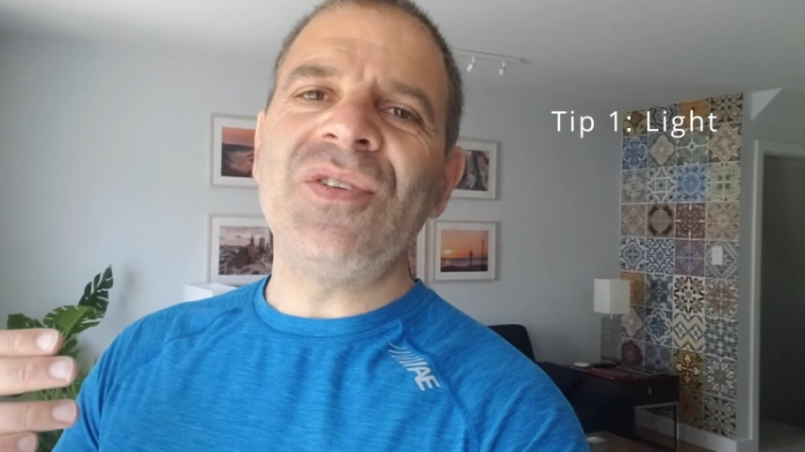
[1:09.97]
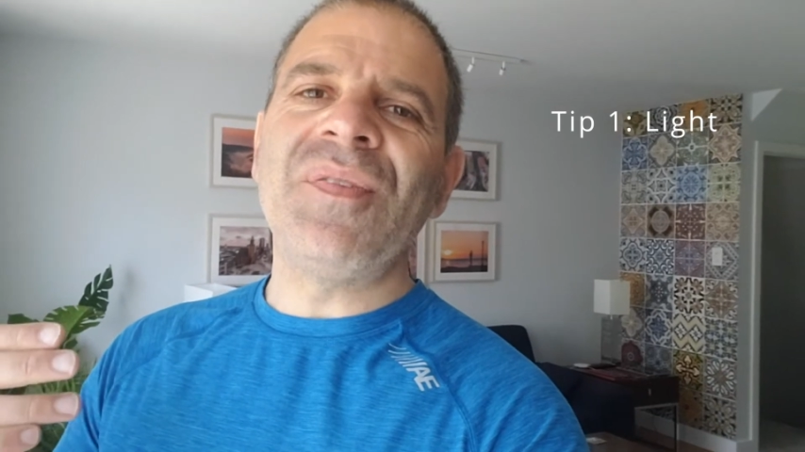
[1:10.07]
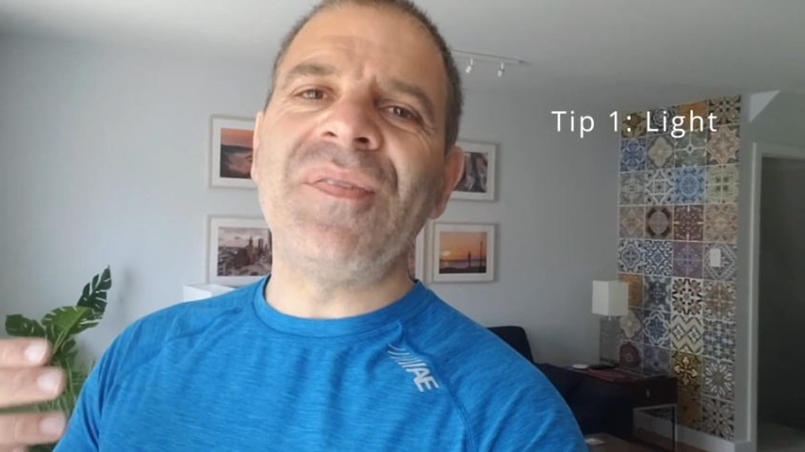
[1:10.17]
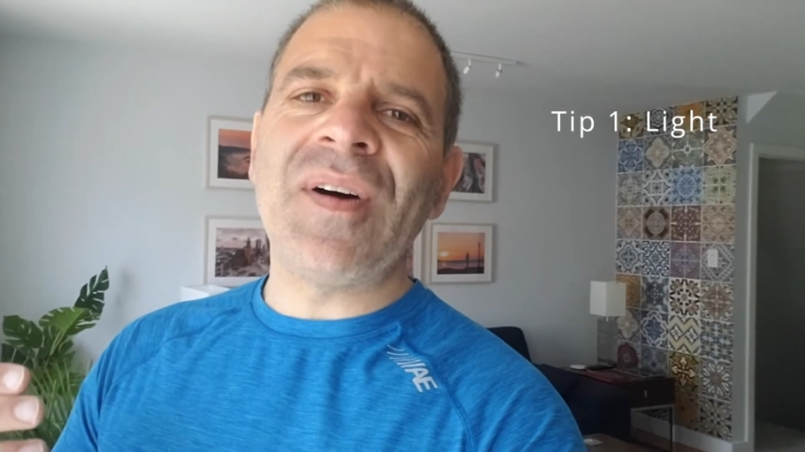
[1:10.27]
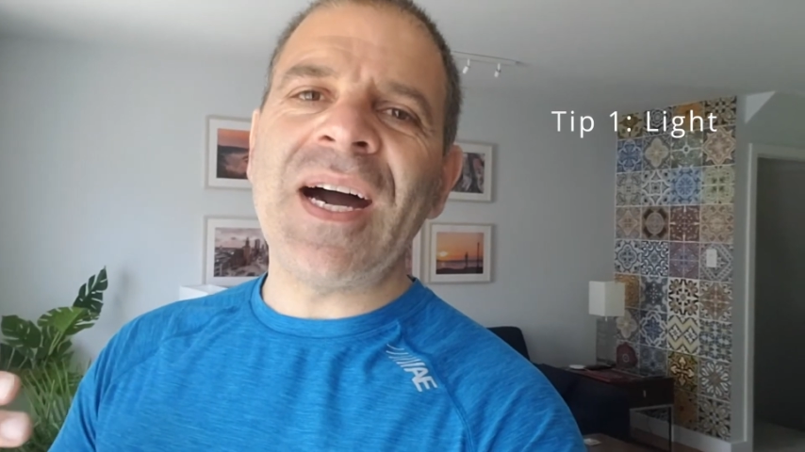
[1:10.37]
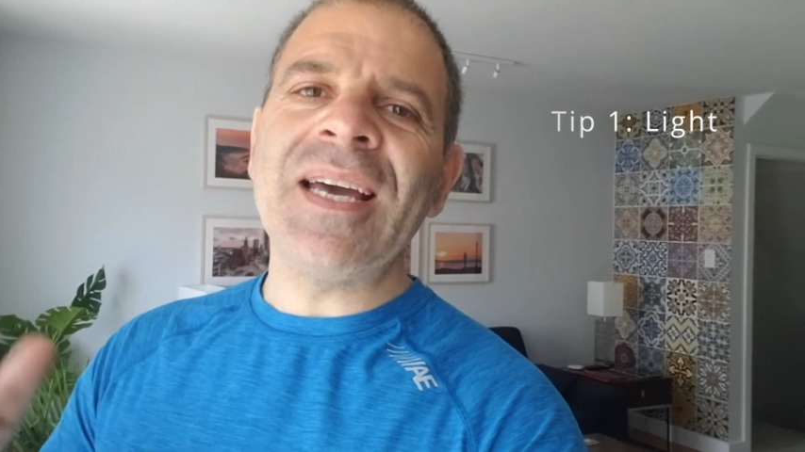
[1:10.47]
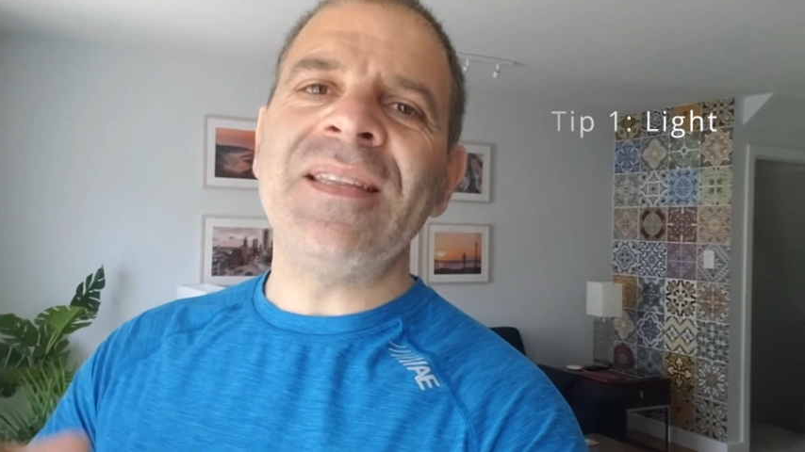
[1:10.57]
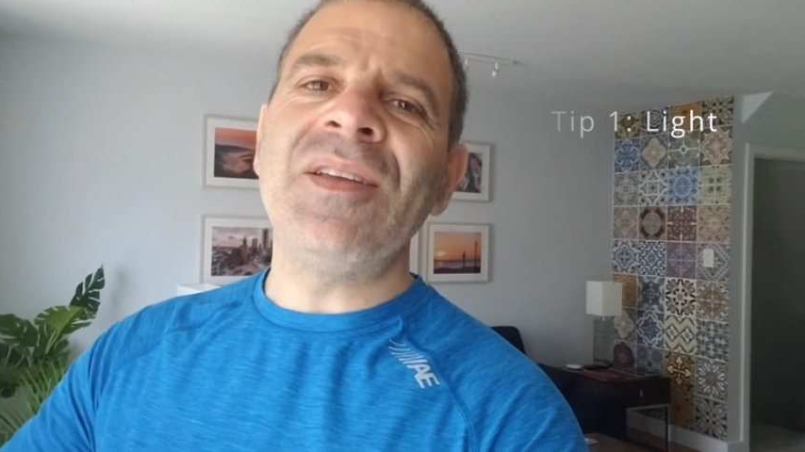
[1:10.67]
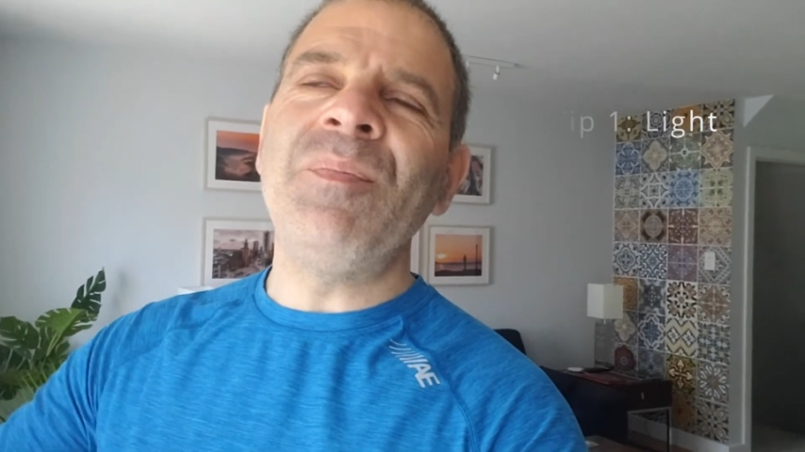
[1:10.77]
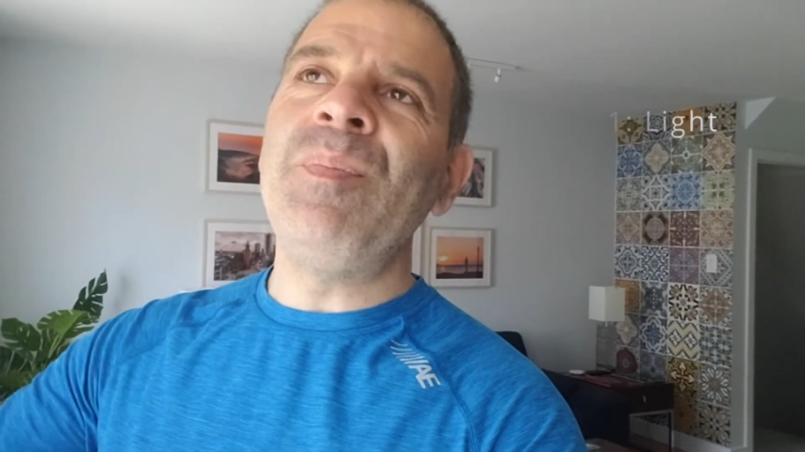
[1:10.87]
to
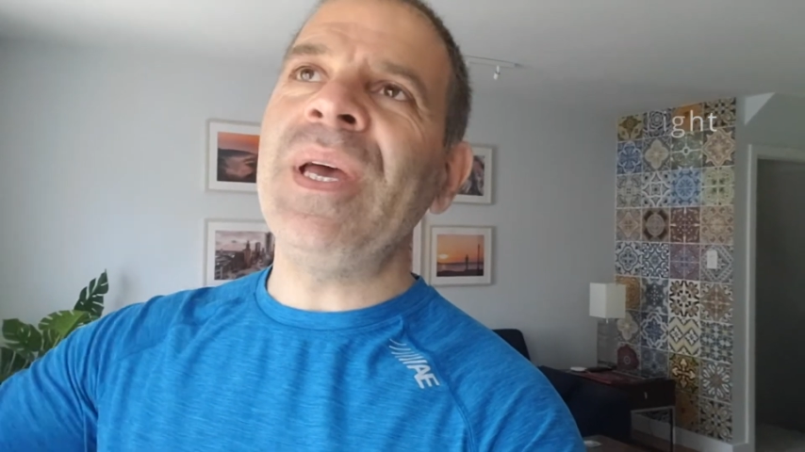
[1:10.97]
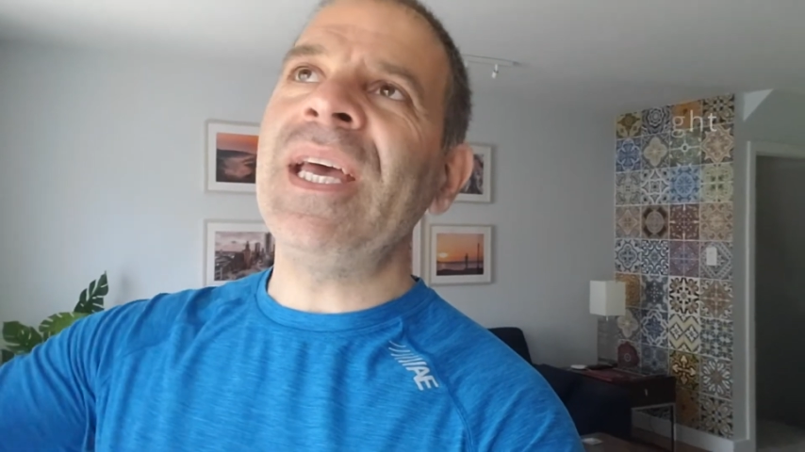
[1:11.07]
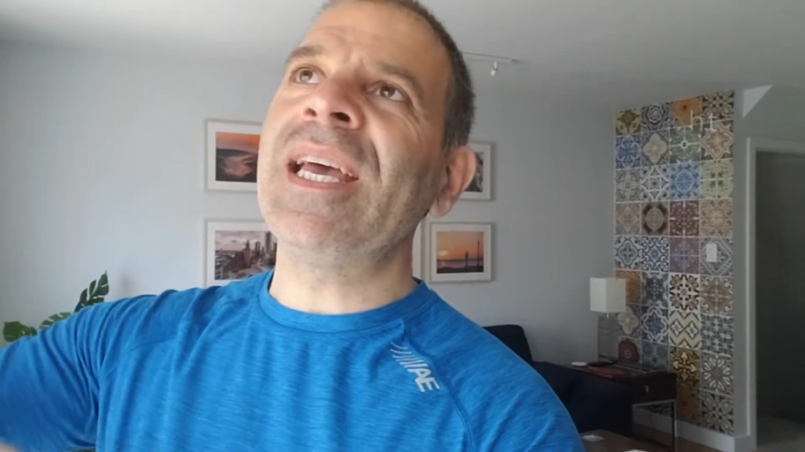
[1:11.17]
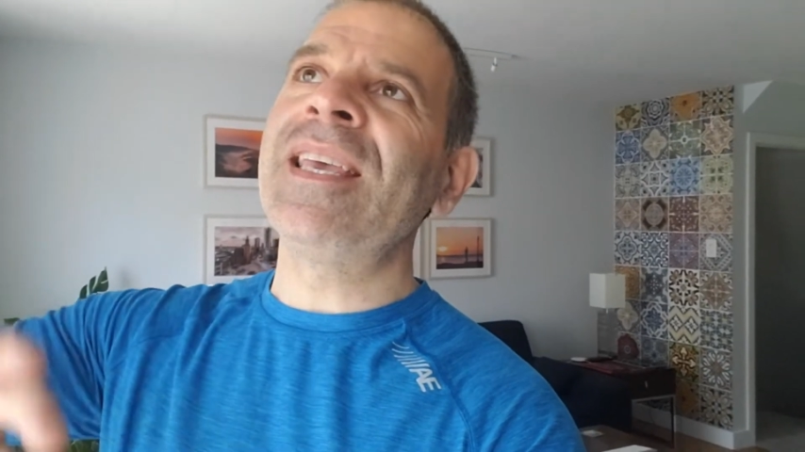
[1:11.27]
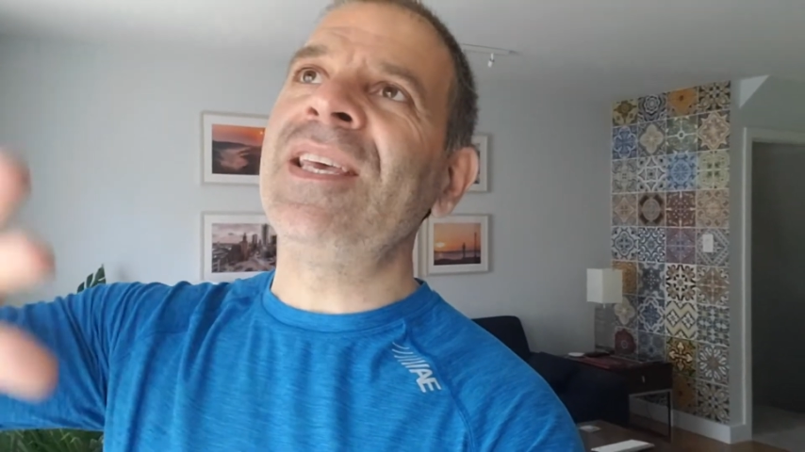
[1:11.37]
find the big,